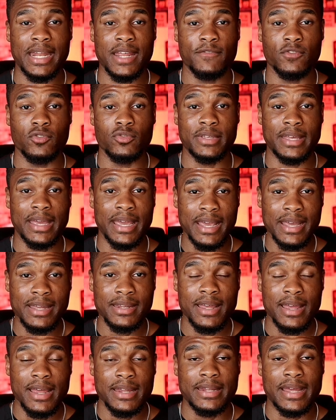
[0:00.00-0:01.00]
And if you
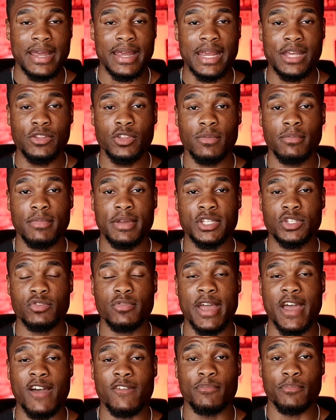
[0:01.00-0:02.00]
can't, that either means
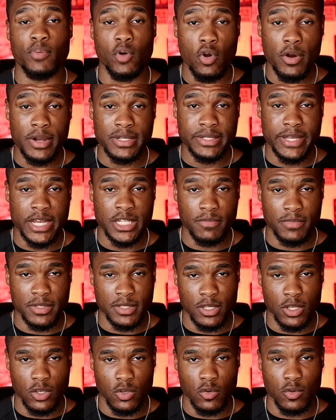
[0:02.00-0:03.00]
you have poor
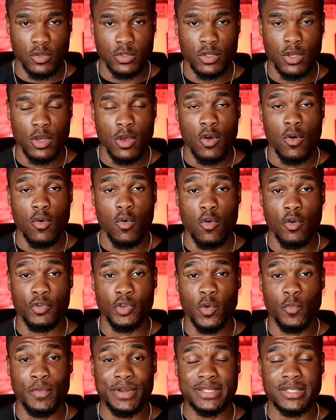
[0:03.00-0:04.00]
assessment skills,
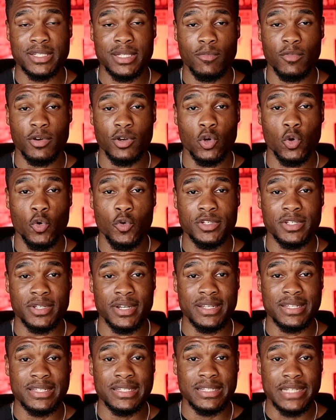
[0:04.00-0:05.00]
or you're with someone who is
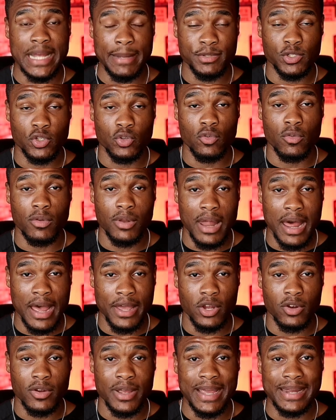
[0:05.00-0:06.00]
an exceptional
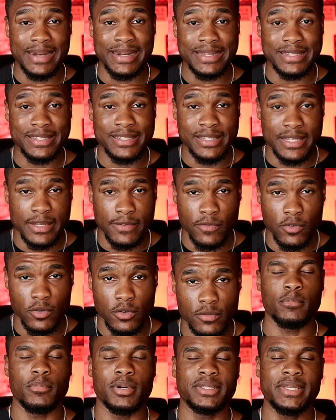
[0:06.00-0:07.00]
liar and
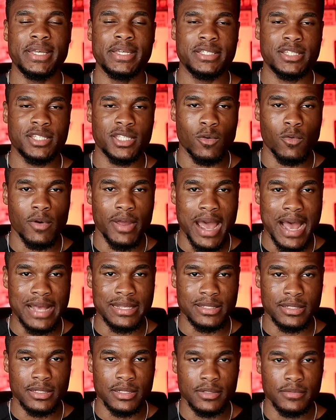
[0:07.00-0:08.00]
deceiver. But this is the way
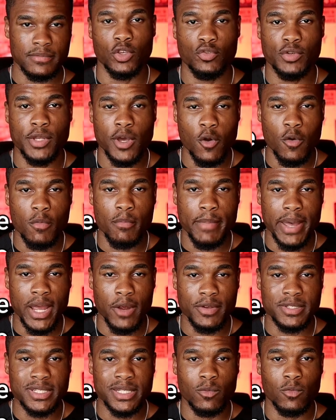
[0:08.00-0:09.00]
I see it. You don't
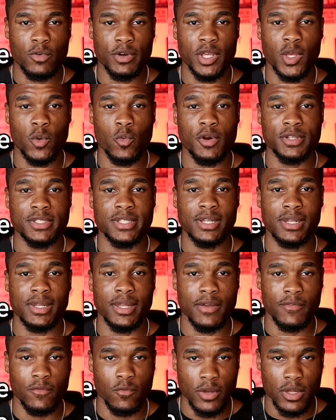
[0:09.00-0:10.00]
marry someone you want to
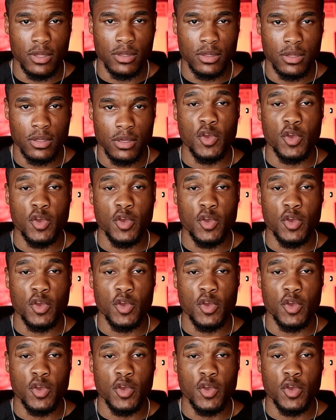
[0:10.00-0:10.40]
live with.